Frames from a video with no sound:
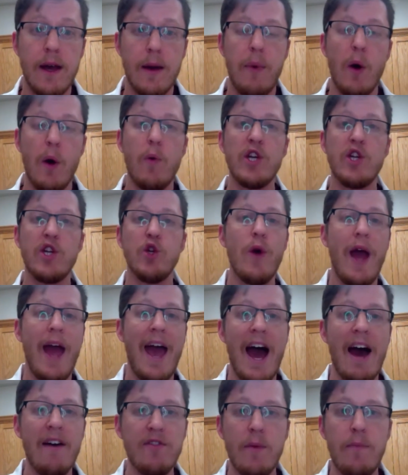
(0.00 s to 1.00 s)
But we do
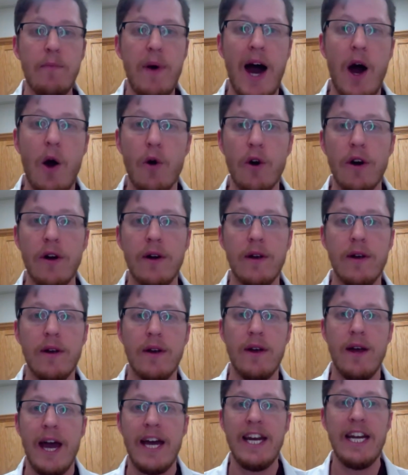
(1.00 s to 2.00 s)
have the power,
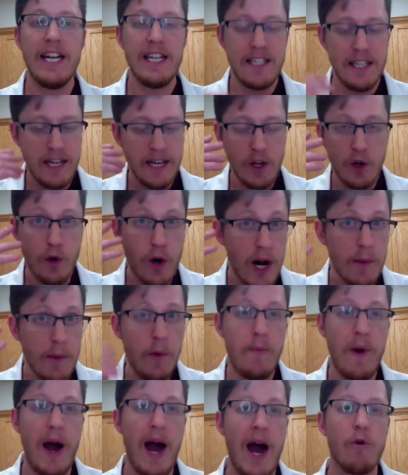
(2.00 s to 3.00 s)
and it is an
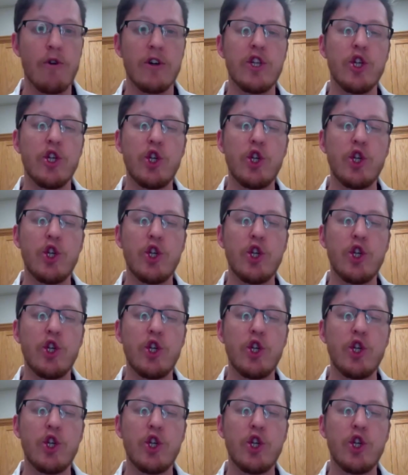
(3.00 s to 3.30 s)
incredible power to